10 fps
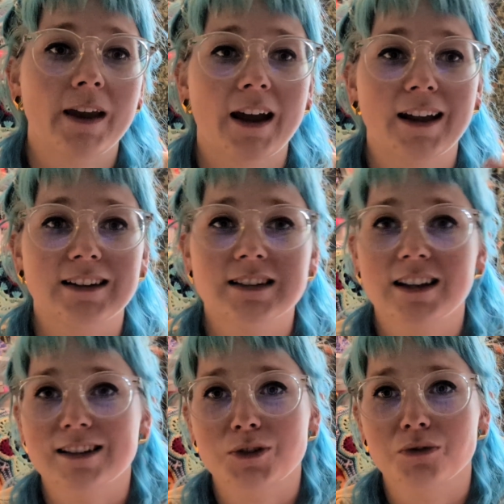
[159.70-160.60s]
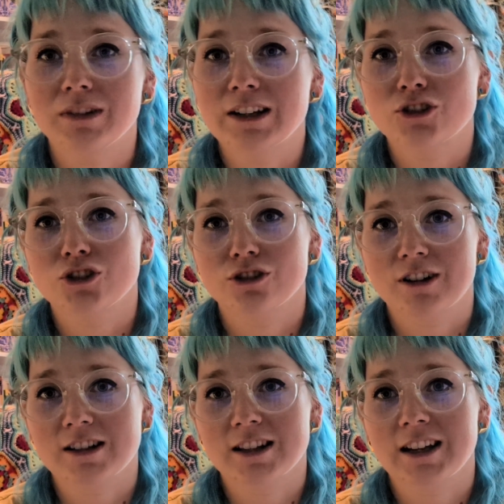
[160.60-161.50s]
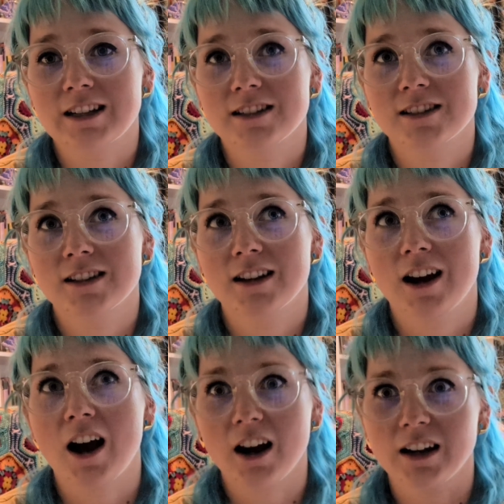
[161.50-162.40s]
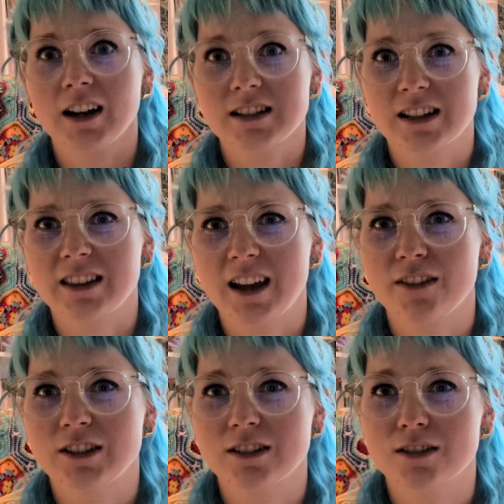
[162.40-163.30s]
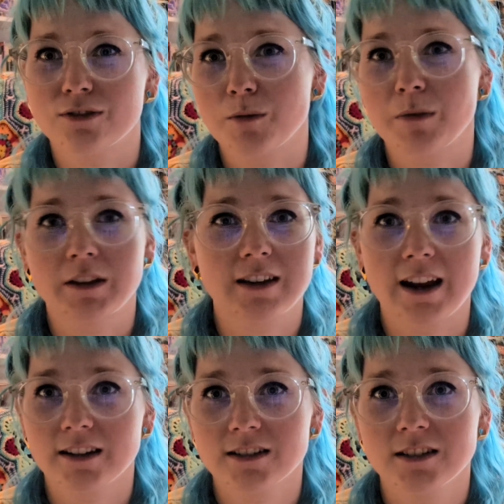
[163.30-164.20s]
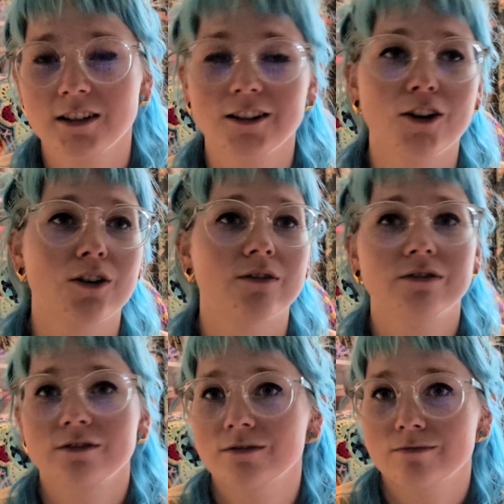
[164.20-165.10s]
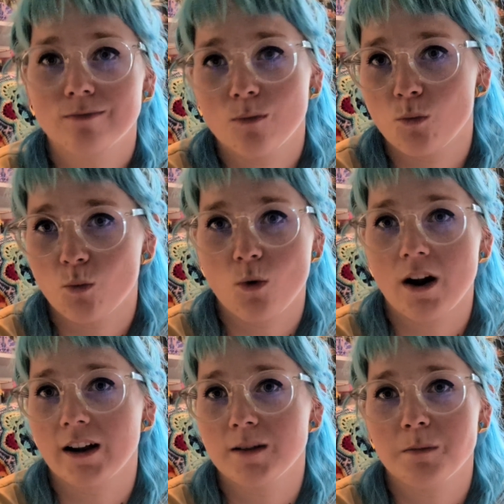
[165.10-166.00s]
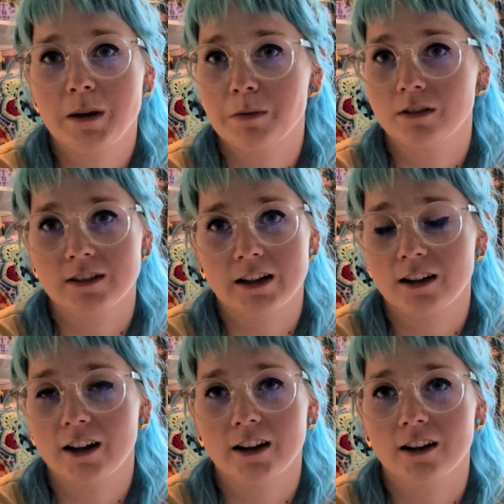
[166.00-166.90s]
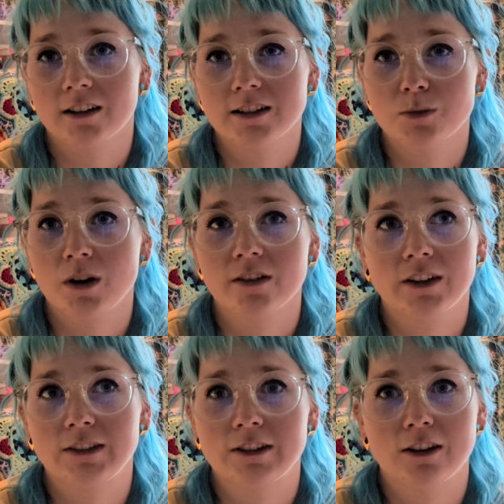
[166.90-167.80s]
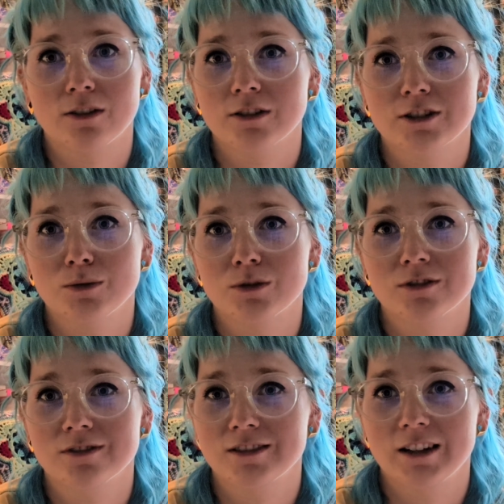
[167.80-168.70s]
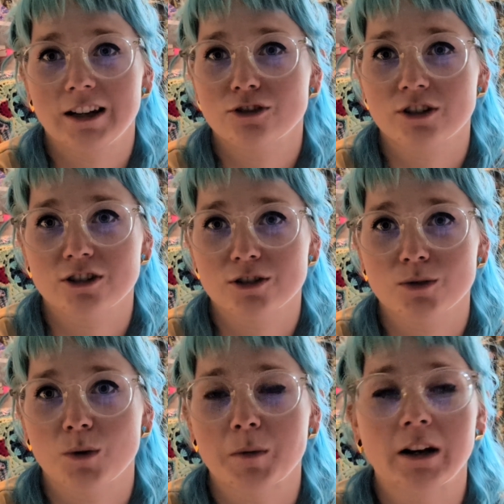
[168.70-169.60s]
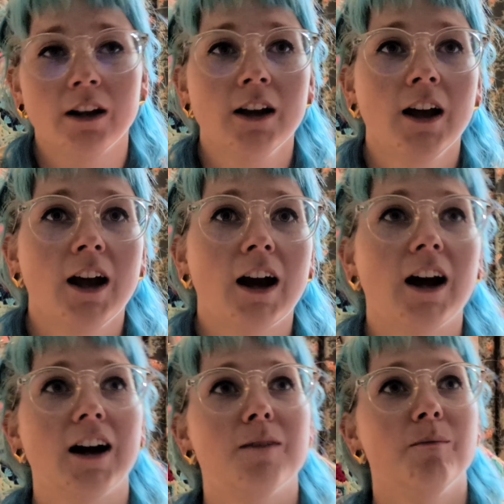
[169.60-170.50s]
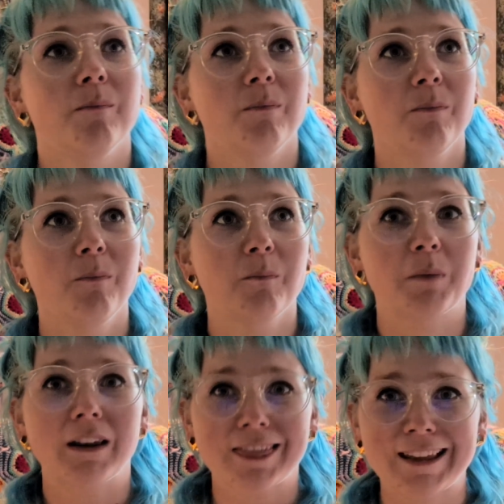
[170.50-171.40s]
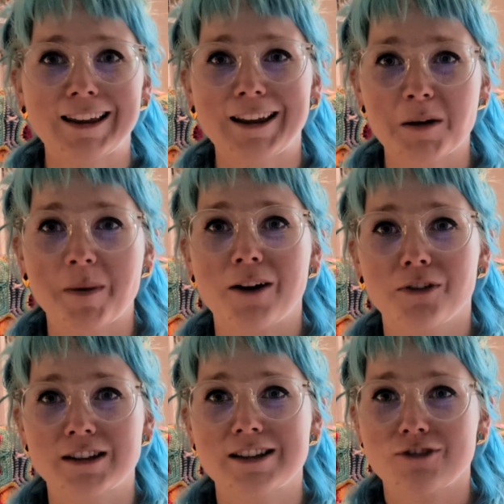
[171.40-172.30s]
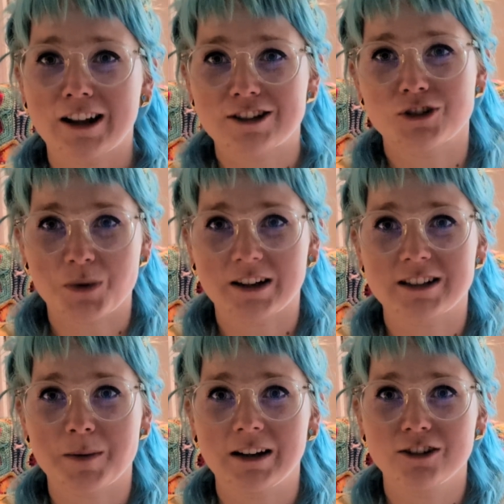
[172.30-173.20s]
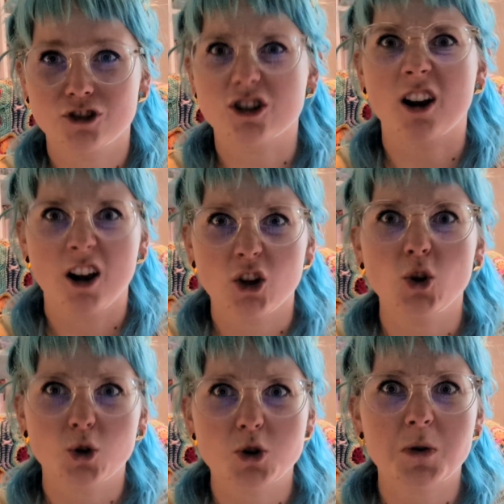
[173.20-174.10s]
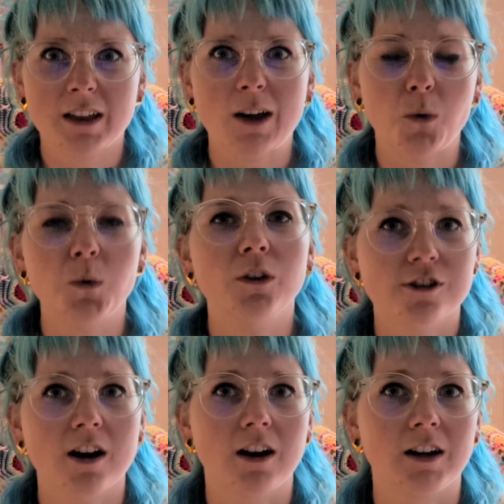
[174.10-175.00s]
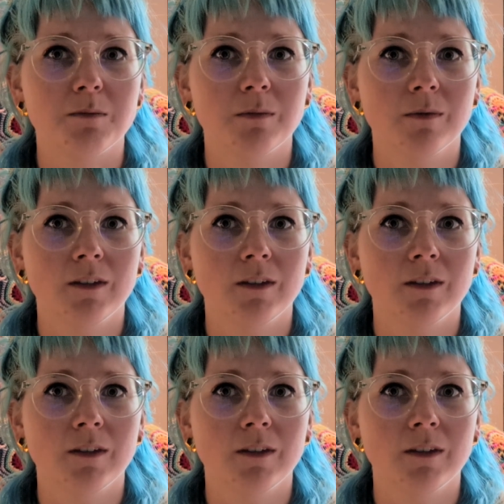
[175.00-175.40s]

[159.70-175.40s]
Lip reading: and in sort of literature essays, highlighting the evidence from the text of why people didn't like Curly's wife, even though that she was literally just a woman. But thinking about this in relation to academic literature, you're doing that all the time.